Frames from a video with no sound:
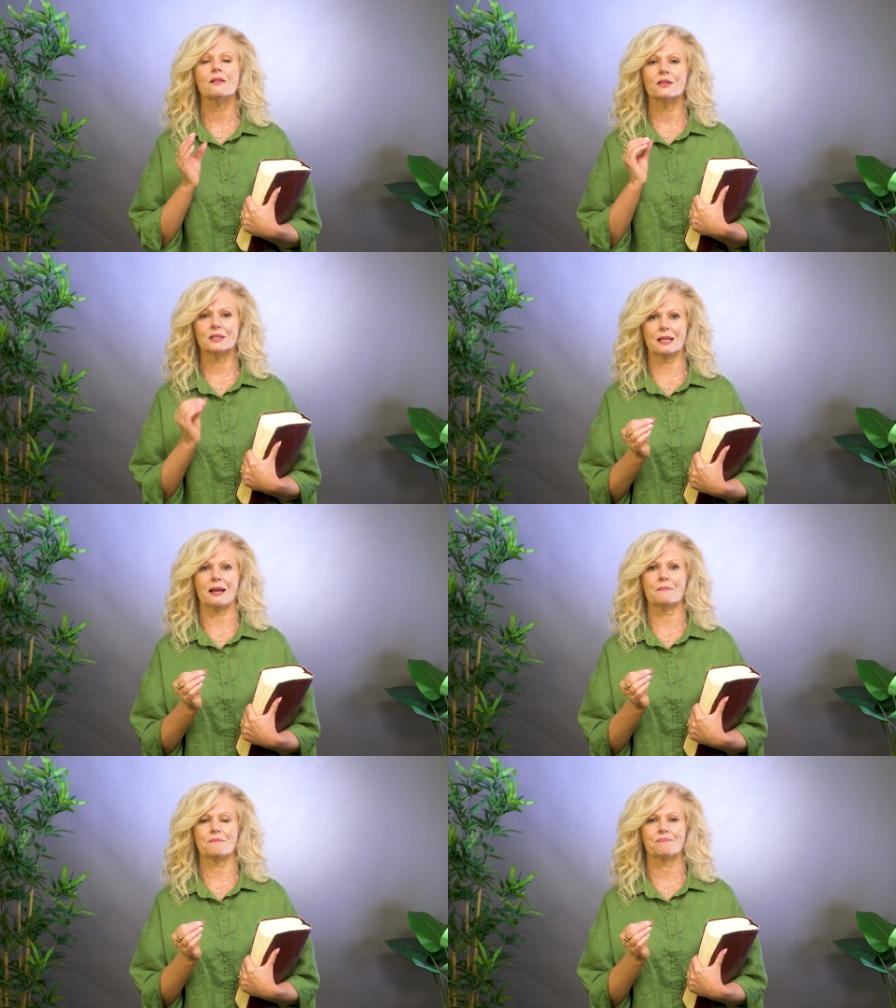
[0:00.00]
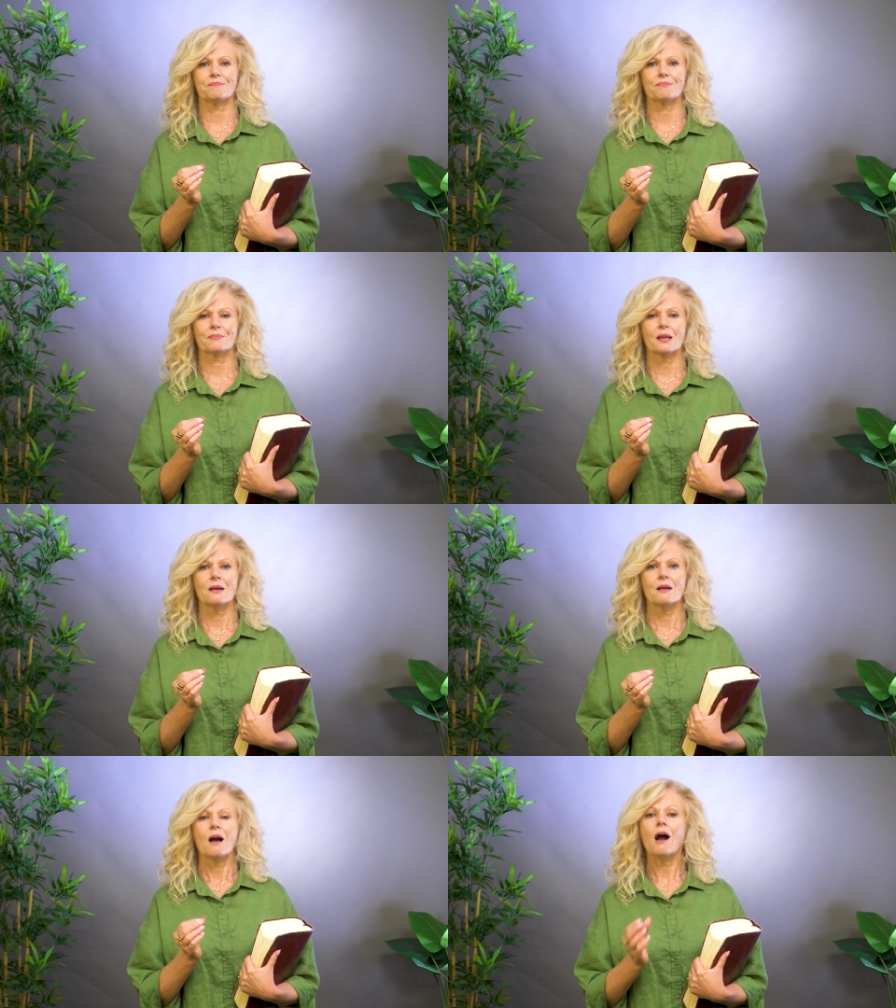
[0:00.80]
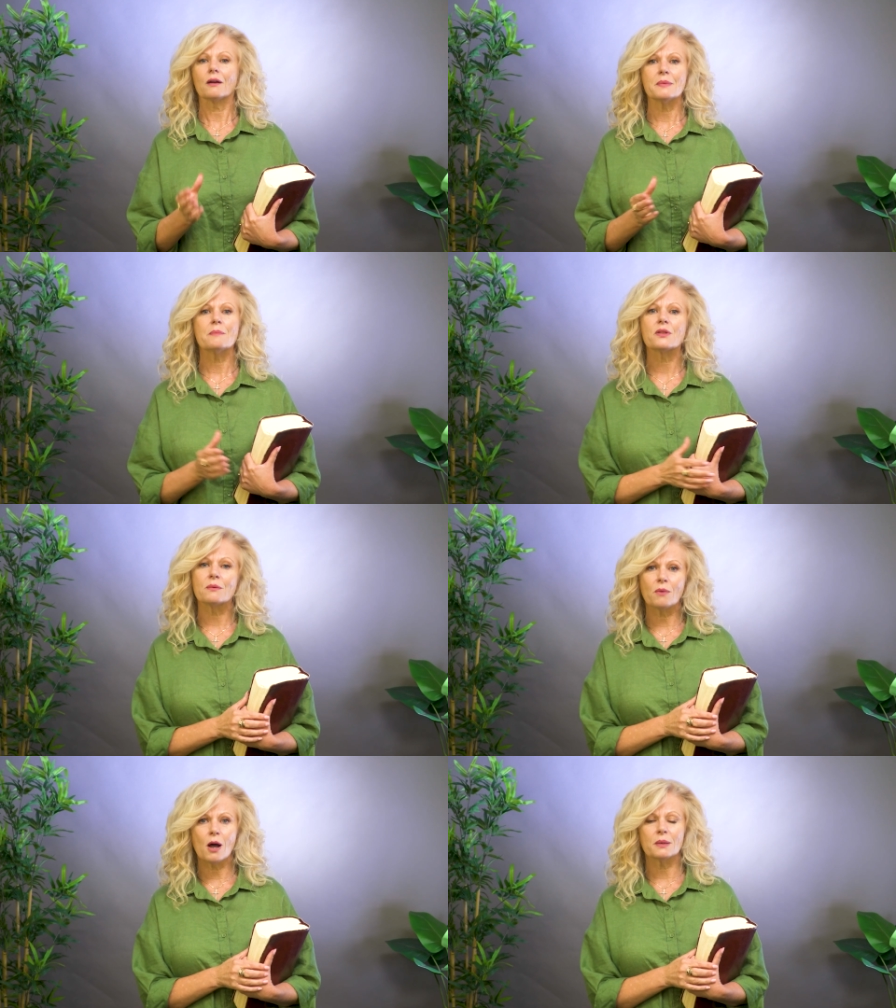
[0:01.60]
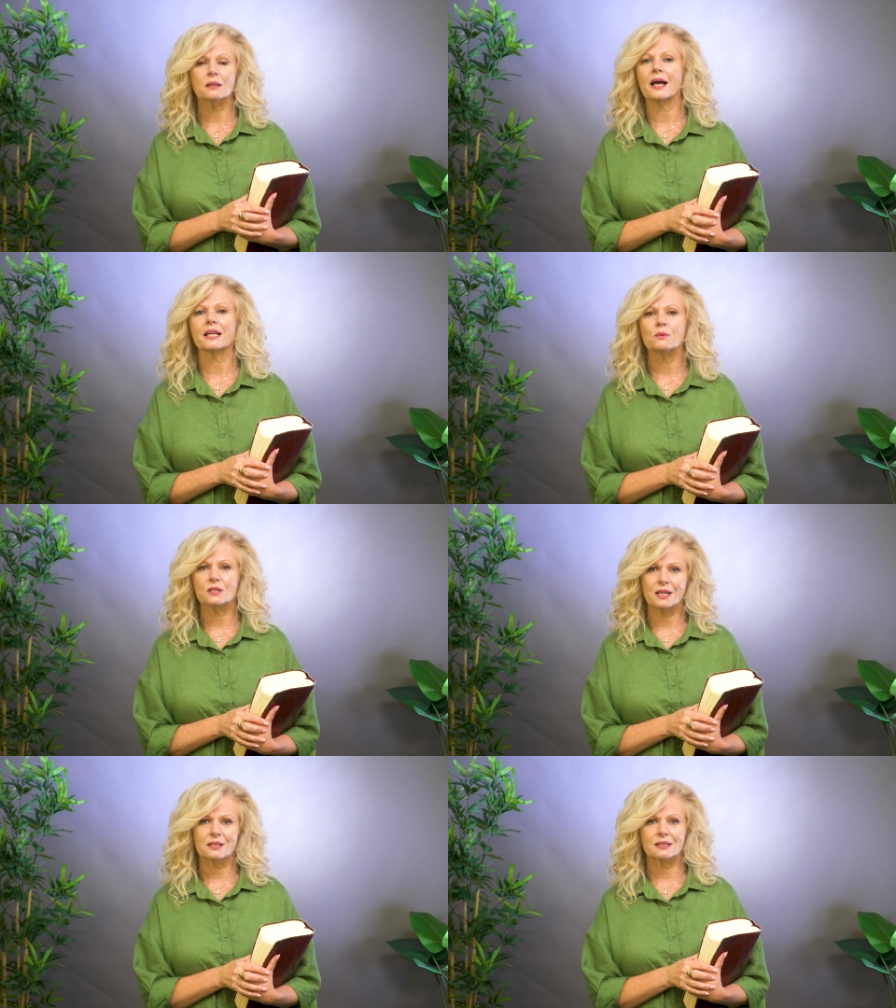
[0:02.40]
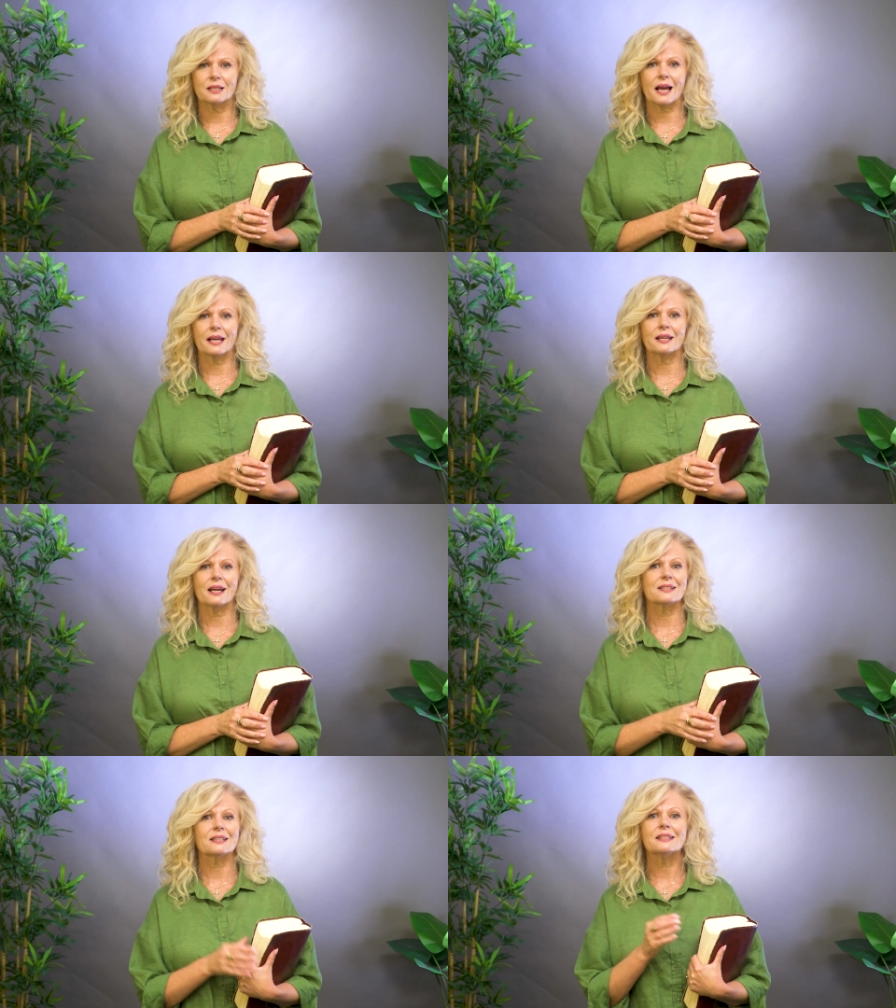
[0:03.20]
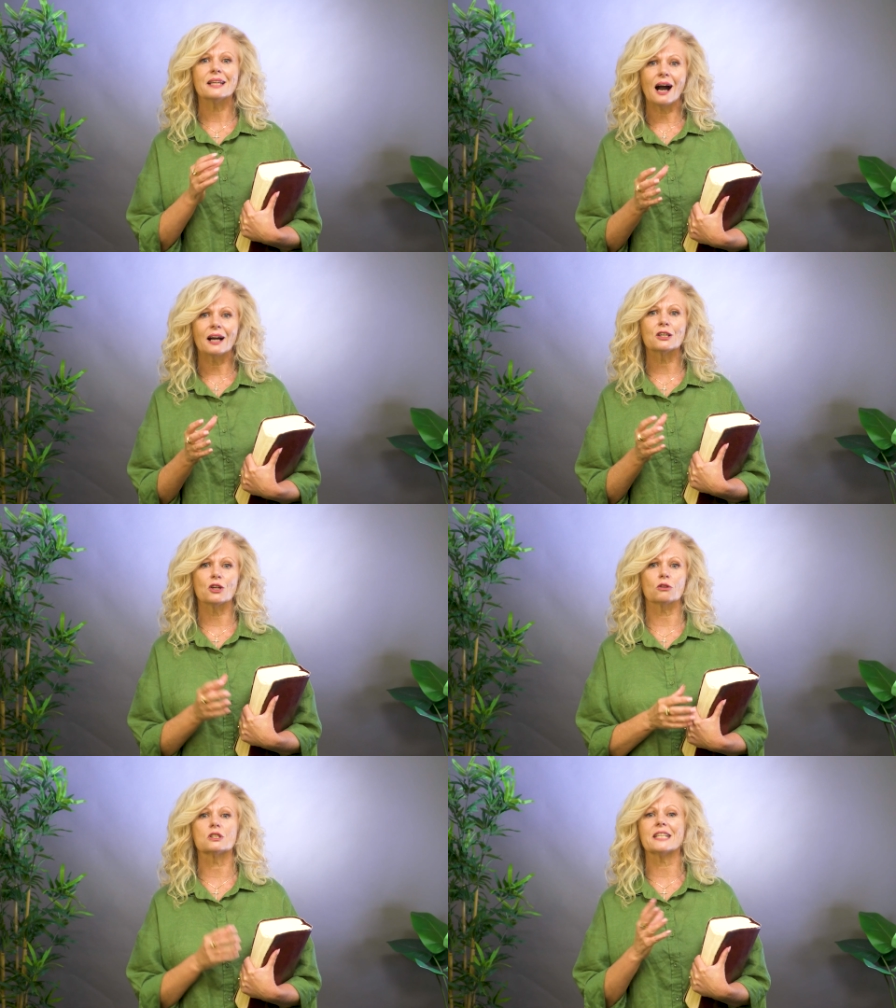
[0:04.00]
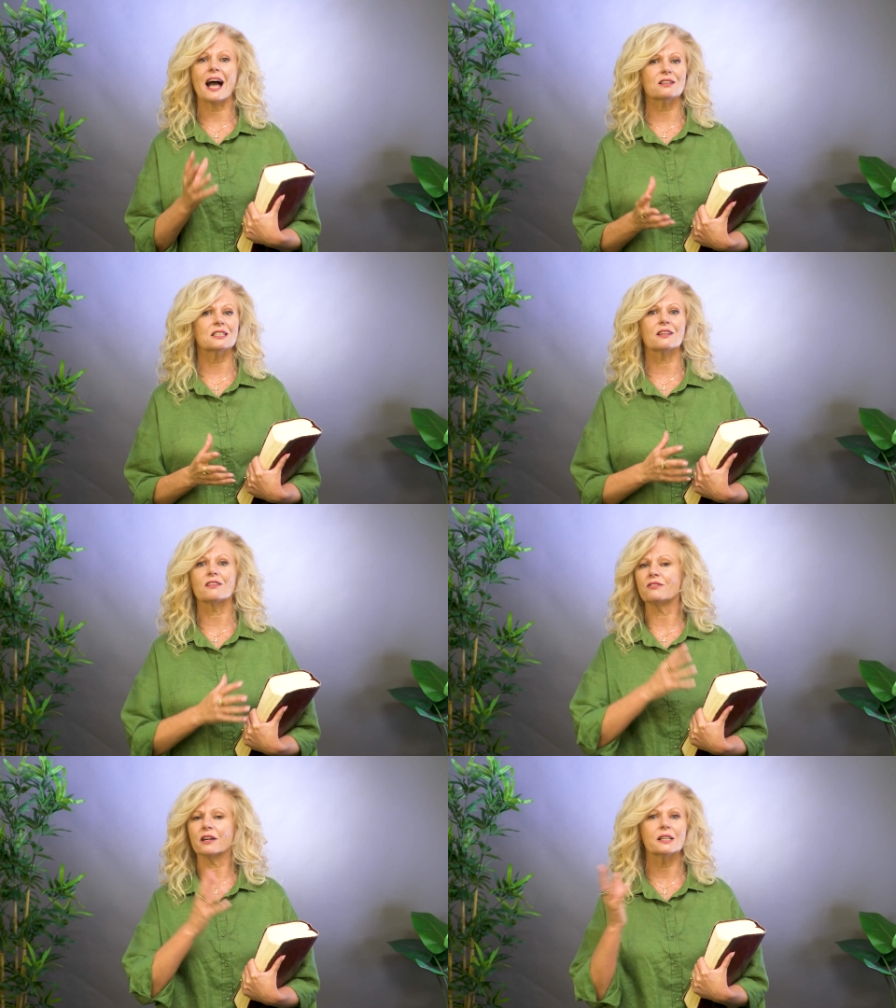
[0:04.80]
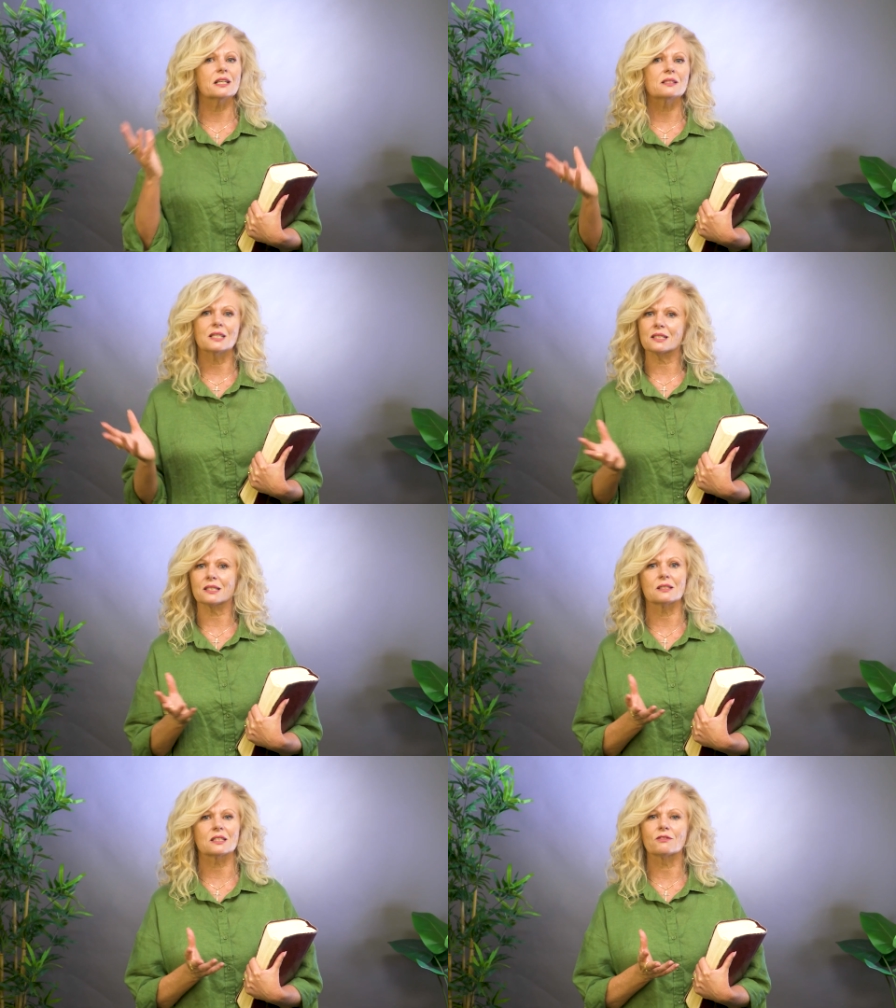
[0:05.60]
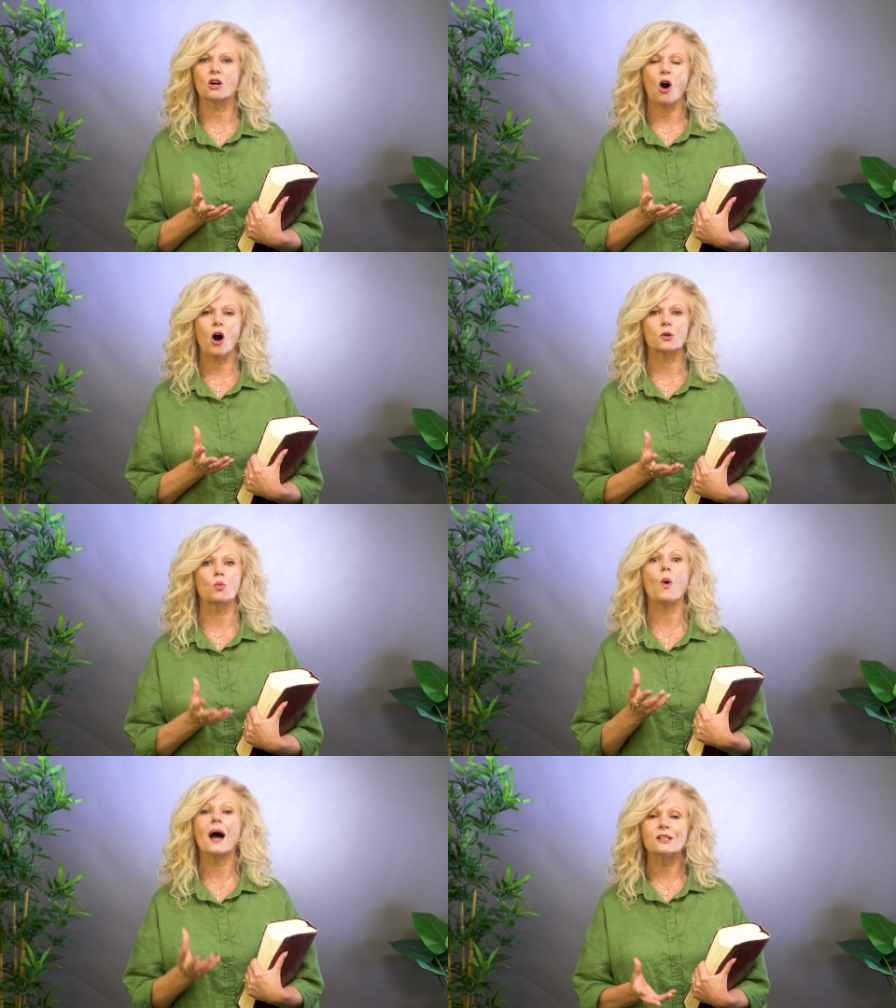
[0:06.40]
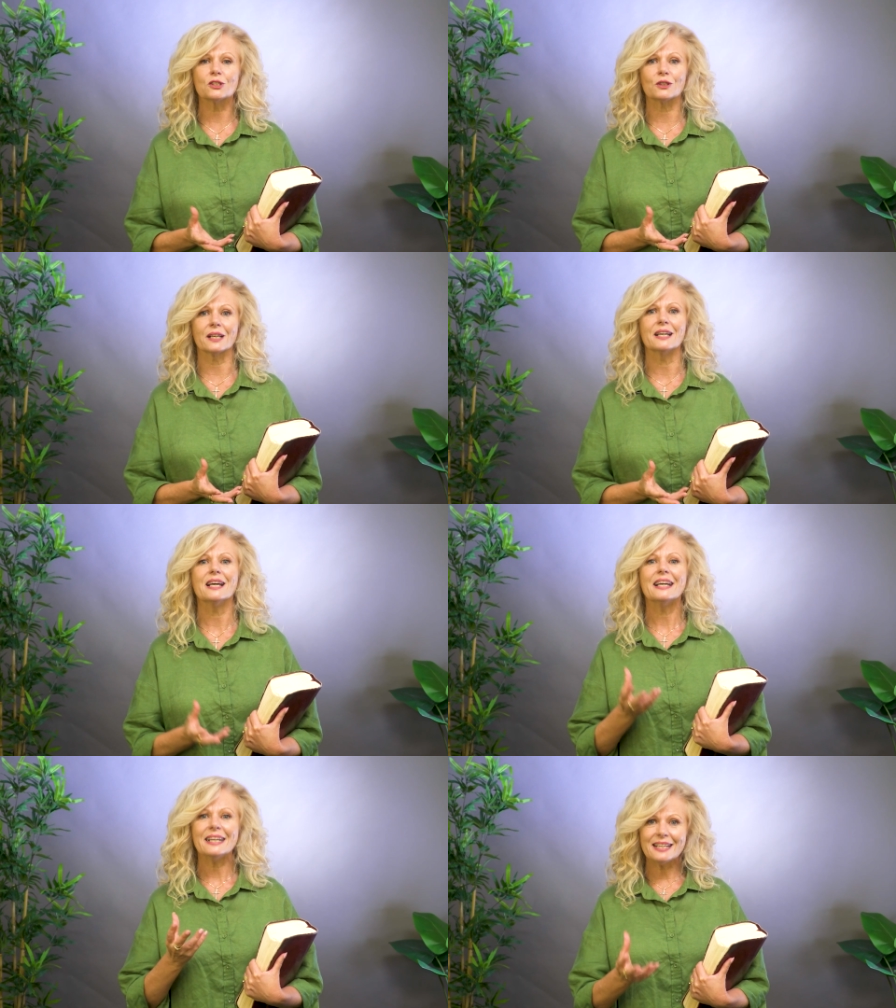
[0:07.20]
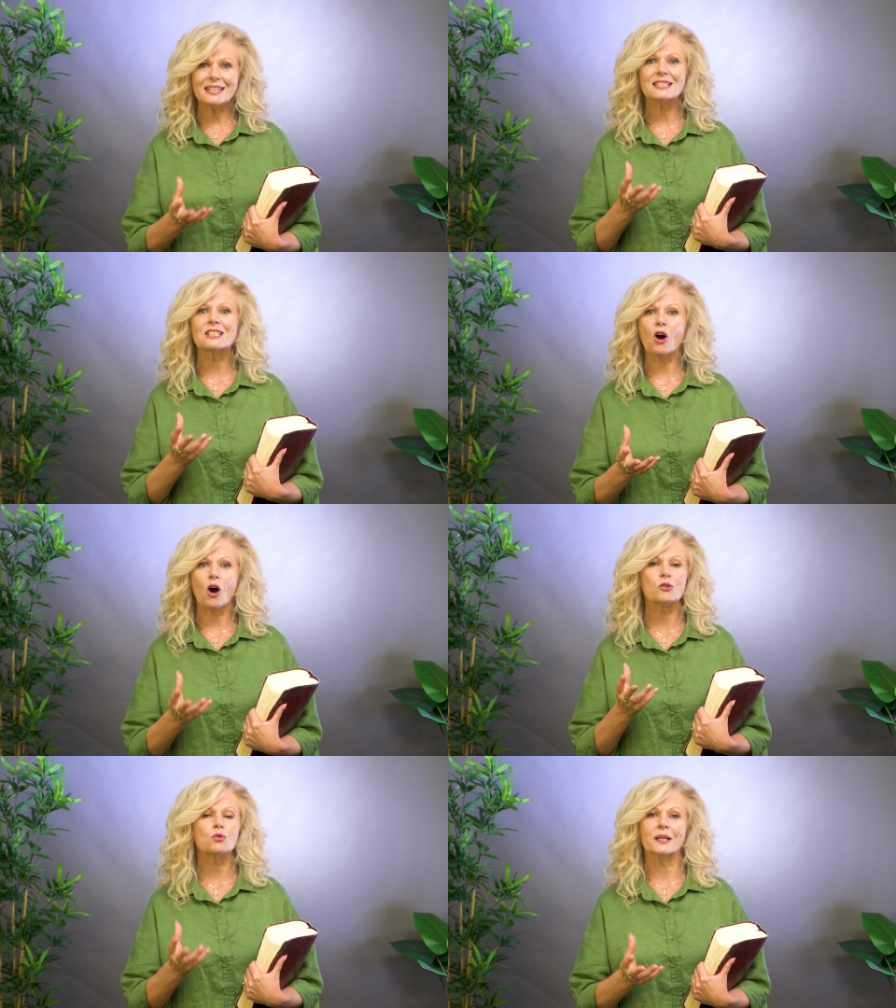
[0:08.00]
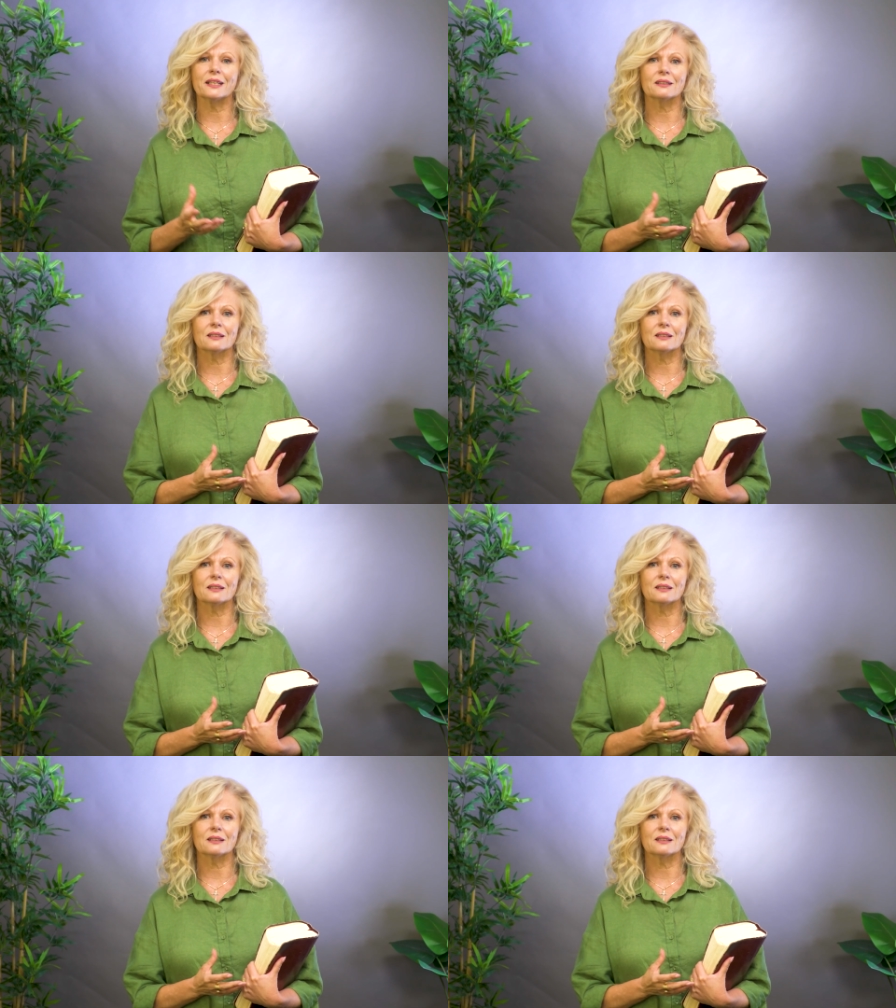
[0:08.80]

the same. I remember the moment like it was yesterday as a young girl doubting the very existence of God, wondering, is God real?